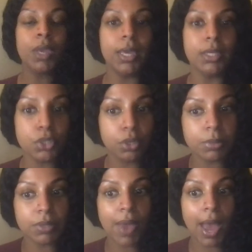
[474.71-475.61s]
in terms
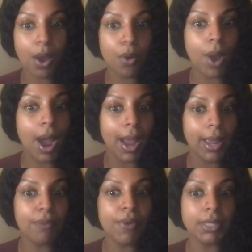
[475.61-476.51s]
of how I
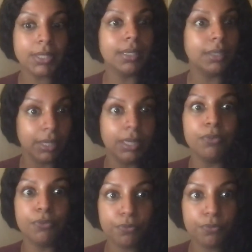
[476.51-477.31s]
have had to live,